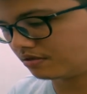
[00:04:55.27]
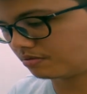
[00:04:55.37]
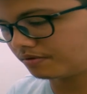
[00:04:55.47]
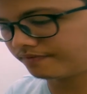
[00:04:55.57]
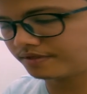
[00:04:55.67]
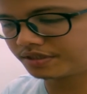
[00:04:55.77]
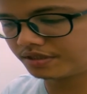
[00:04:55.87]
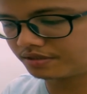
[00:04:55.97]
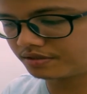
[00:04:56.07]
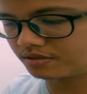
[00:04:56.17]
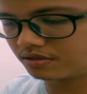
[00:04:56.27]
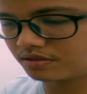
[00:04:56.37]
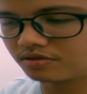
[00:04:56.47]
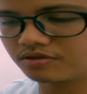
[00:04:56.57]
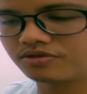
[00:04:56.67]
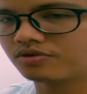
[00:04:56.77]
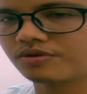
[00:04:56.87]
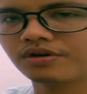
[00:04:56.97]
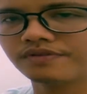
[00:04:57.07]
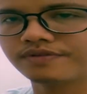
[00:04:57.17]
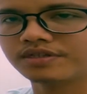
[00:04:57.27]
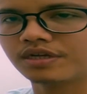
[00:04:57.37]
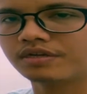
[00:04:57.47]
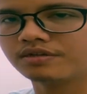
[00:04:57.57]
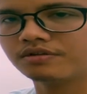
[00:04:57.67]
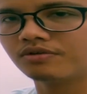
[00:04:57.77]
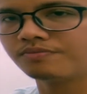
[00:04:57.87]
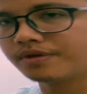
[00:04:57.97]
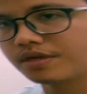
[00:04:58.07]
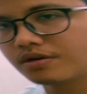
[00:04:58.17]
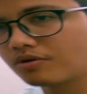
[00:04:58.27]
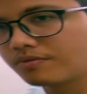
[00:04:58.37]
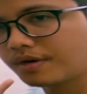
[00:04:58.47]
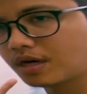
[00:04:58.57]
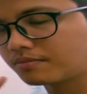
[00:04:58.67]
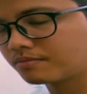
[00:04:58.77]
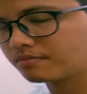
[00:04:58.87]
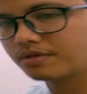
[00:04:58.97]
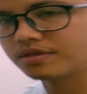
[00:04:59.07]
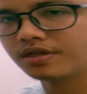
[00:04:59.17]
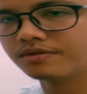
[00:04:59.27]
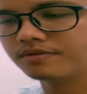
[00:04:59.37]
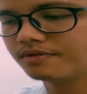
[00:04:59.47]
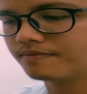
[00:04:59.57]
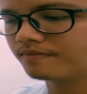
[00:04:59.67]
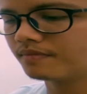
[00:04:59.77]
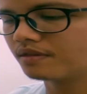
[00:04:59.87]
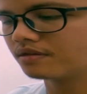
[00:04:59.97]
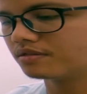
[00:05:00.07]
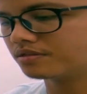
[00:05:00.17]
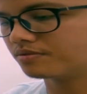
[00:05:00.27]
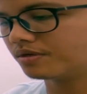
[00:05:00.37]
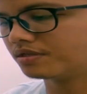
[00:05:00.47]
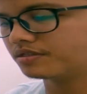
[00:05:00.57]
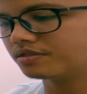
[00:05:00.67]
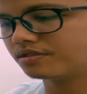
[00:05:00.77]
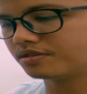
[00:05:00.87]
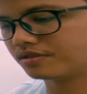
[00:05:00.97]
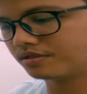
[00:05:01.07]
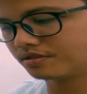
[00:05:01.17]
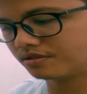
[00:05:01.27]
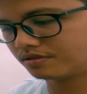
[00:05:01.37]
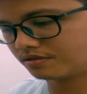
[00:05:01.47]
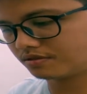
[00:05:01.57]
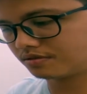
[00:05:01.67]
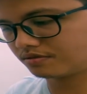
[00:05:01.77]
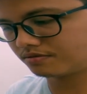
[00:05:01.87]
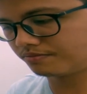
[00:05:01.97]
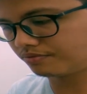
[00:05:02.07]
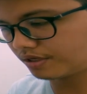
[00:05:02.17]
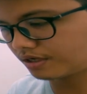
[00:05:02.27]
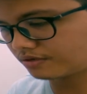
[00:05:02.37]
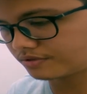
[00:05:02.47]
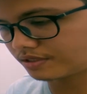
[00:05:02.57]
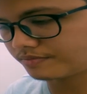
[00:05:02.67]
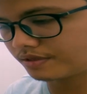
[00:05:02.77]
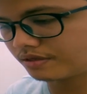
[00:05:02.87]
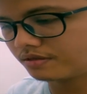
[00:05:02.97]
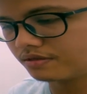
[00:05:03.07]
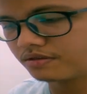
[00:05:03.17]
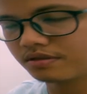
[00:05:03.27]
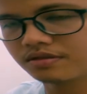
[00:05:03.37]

Common version is just showing off his hand, open open up his hand. This one he's pulling out something.